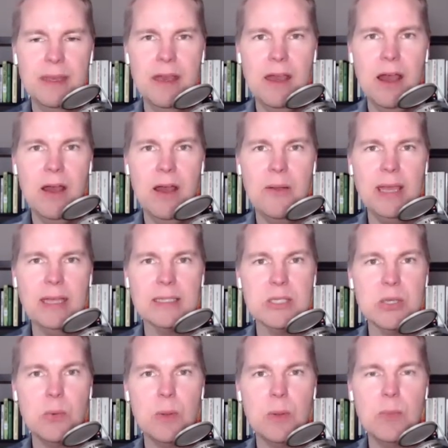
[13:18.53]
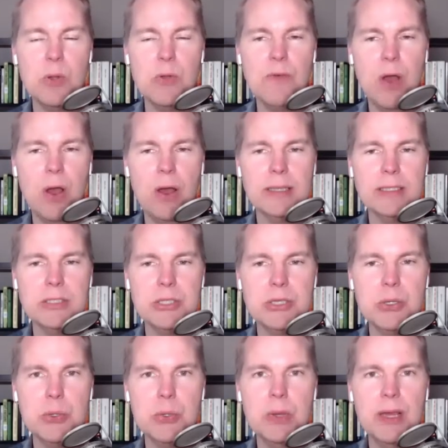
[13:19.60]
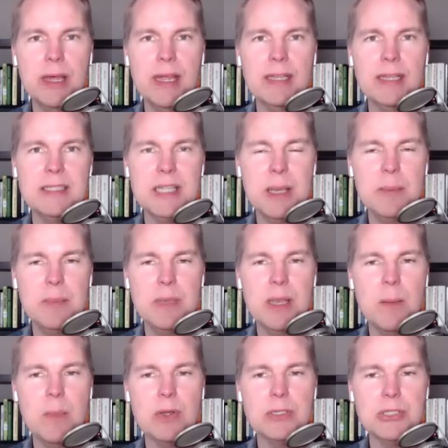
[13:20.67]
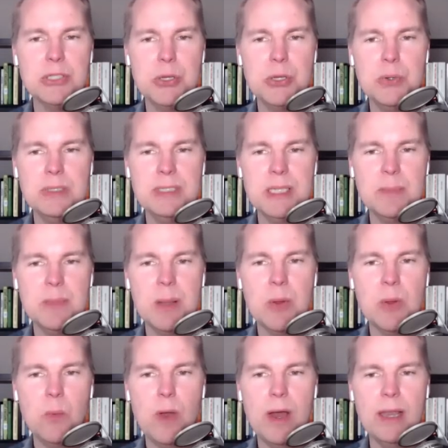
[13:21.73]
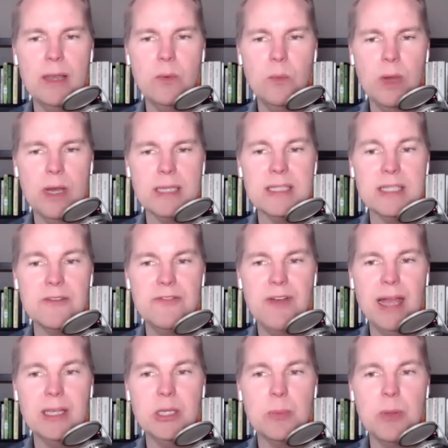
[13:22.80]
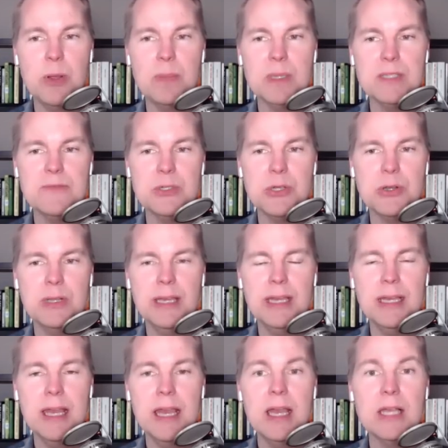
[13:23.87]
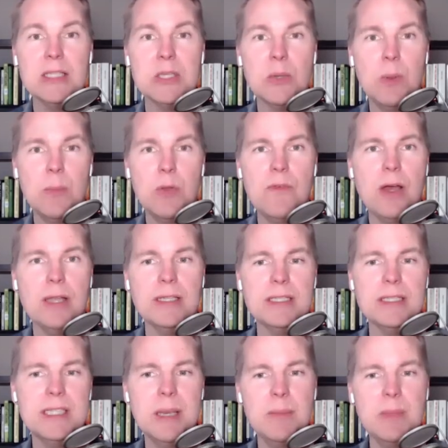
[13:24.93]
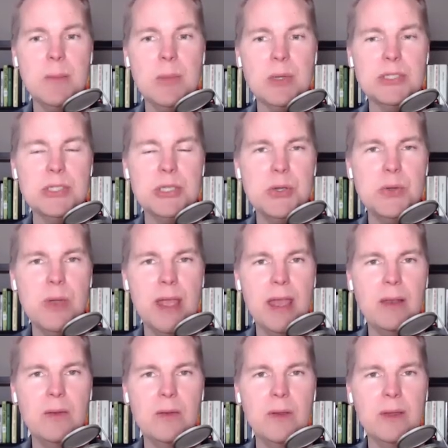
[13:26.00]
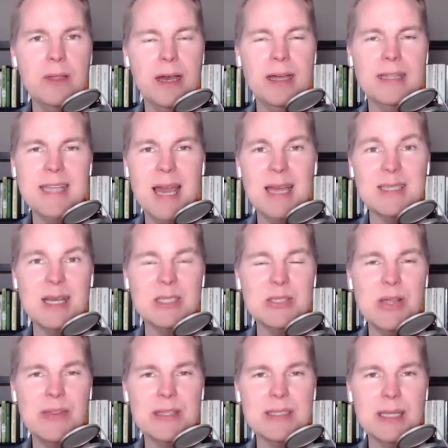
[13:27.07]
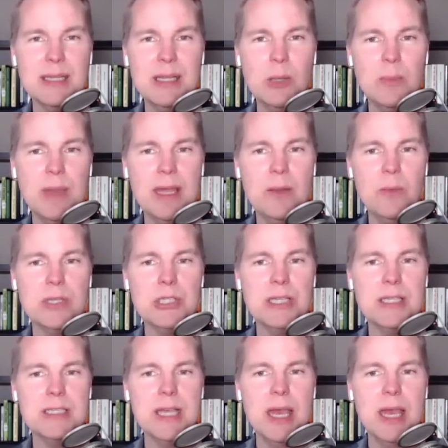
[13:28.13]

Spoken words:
All right, so we'll move on to tip number 2. Tip number 1 was define your purpose for journaling. So we'll move on to tip number 2, and Tan touched on this a little bit, which is